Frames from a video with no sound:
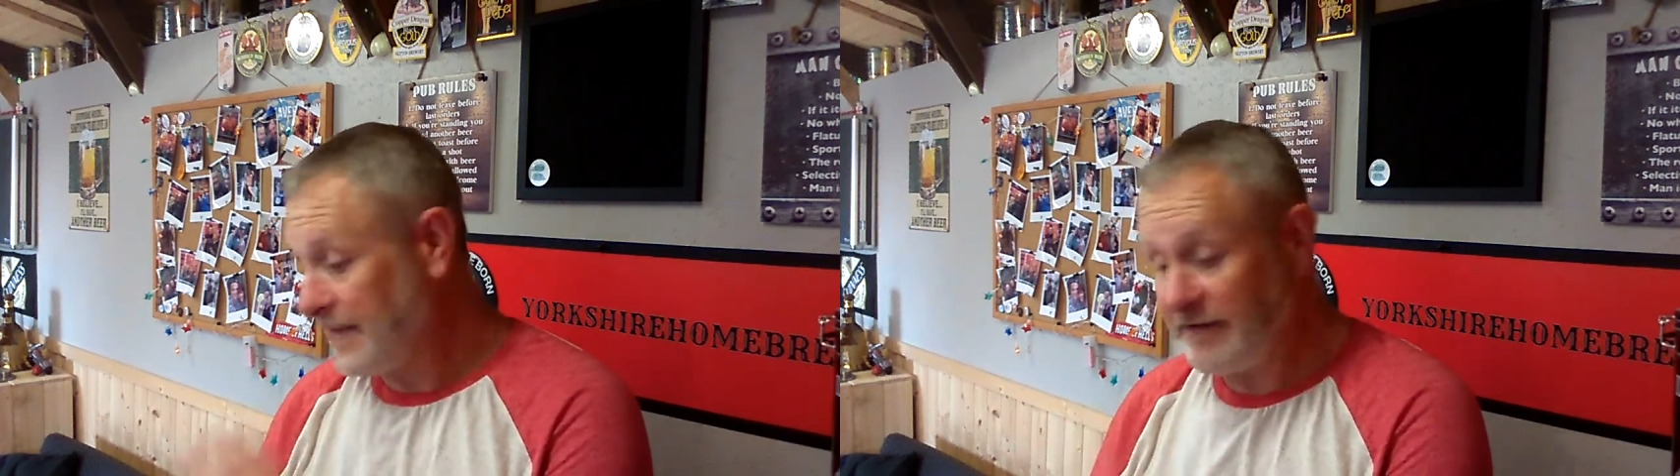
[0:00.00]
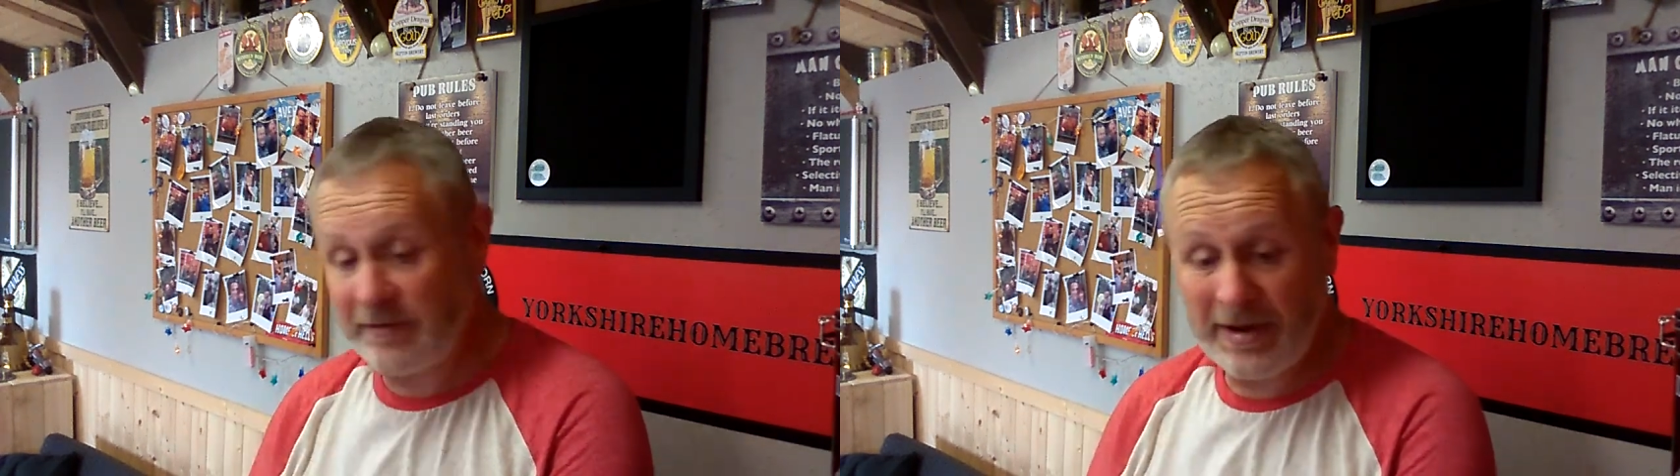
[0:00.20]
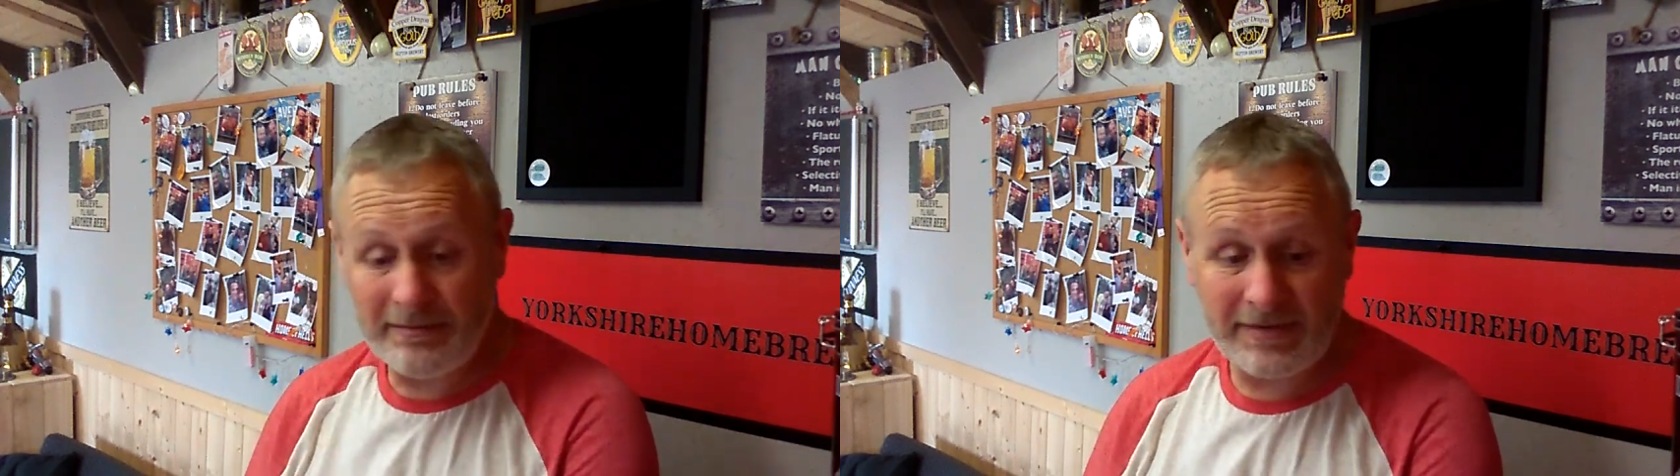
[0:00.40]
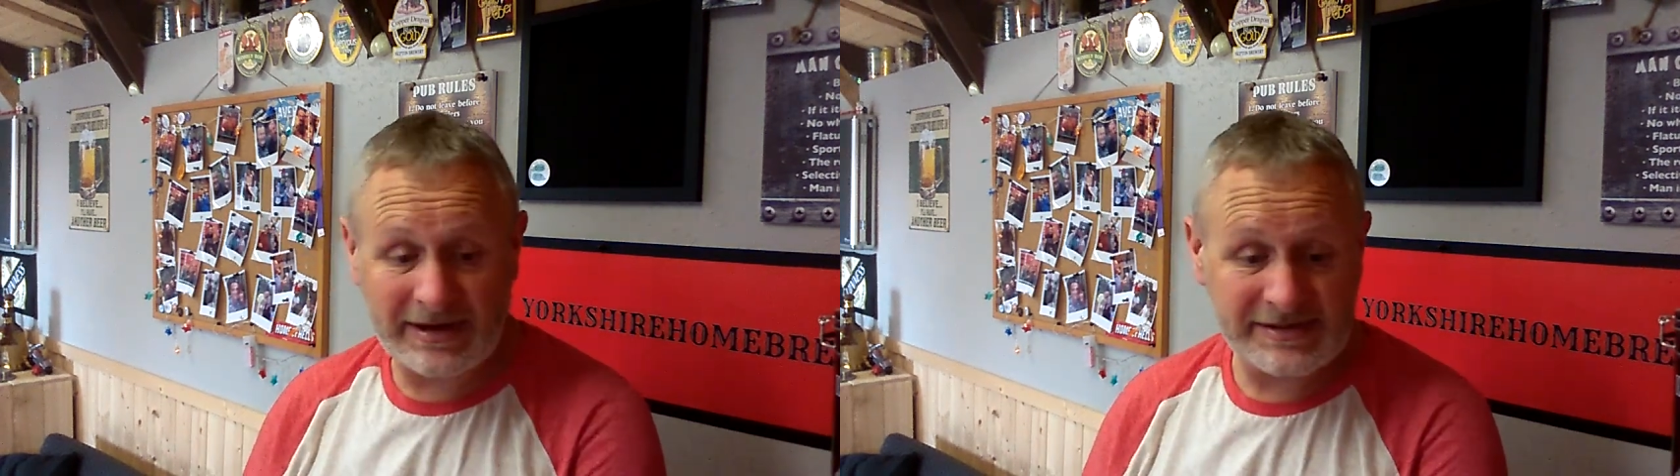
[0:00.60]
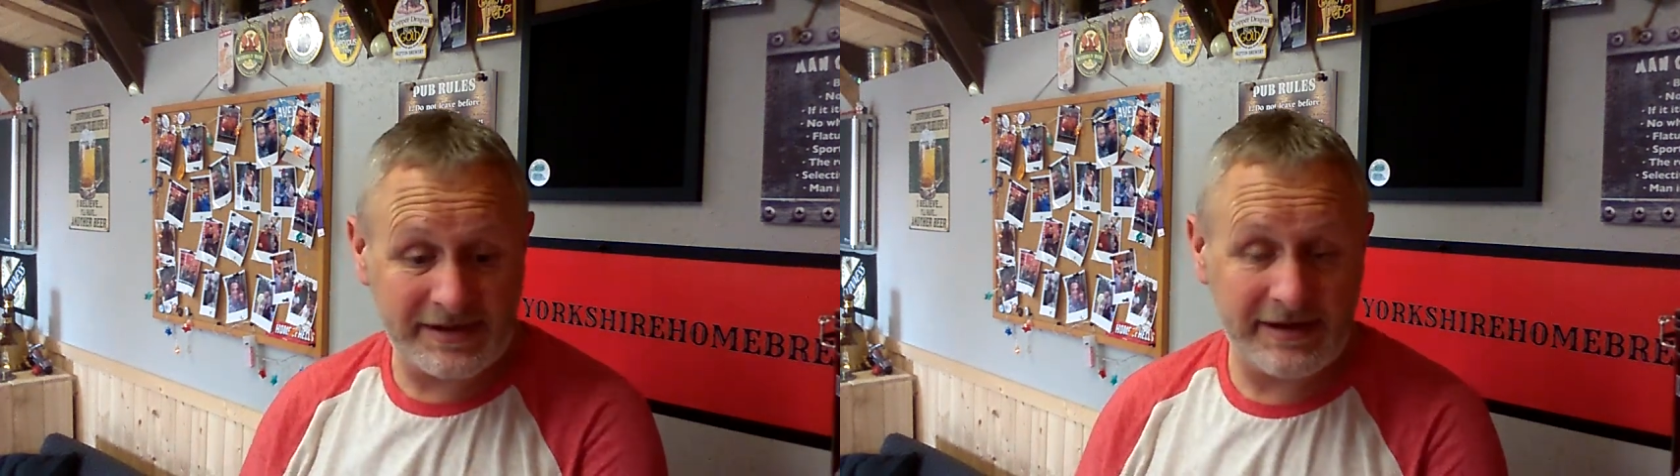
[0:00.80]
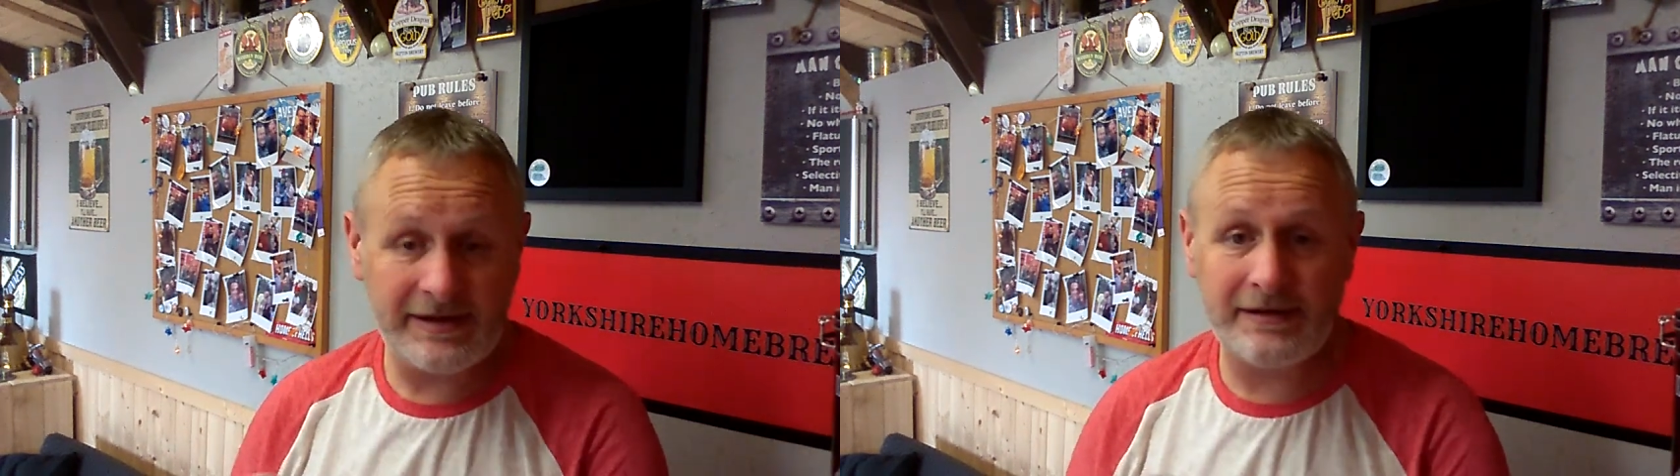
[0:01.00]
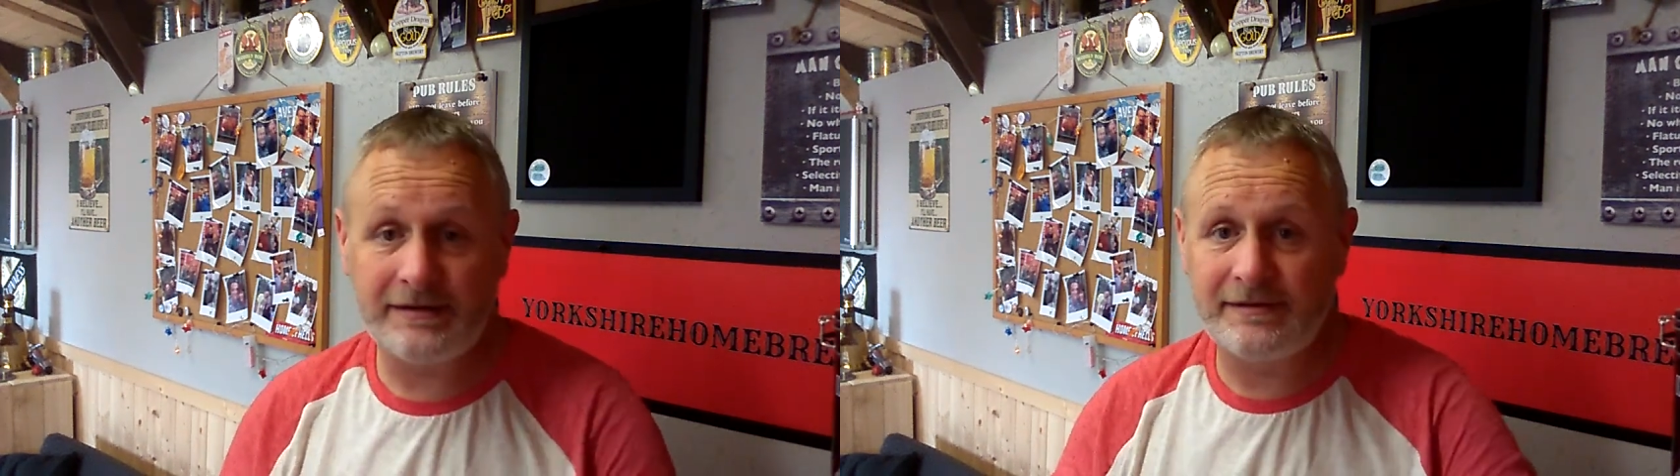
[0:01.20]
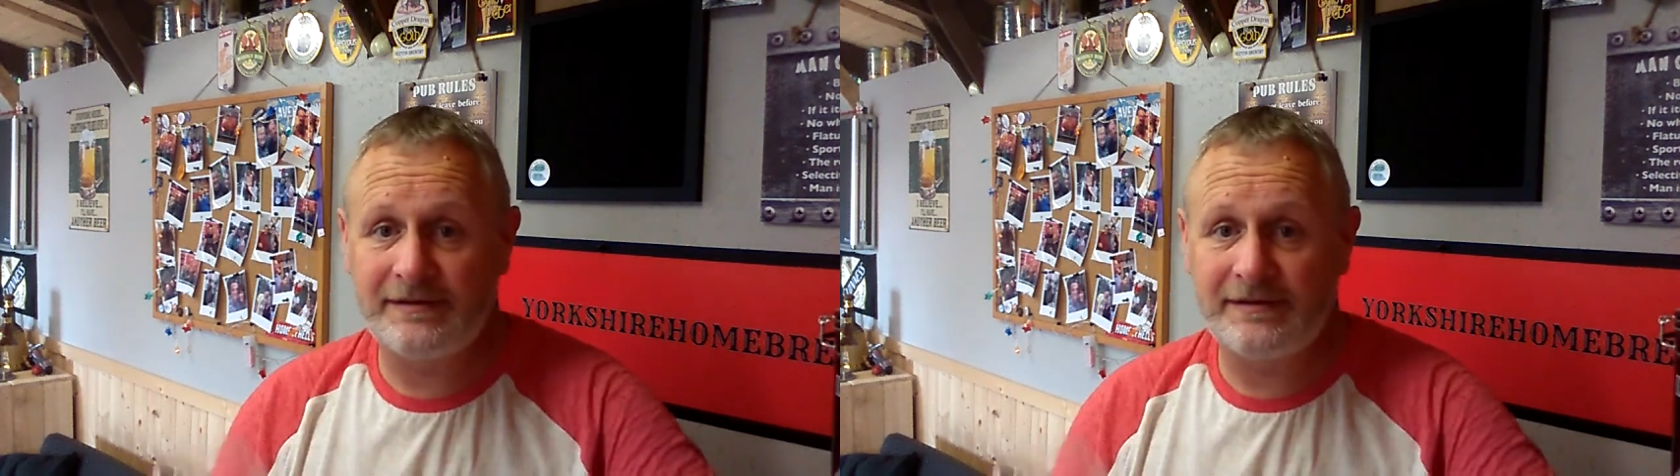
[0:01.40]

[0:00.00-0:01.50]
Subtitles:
Ferment magazine,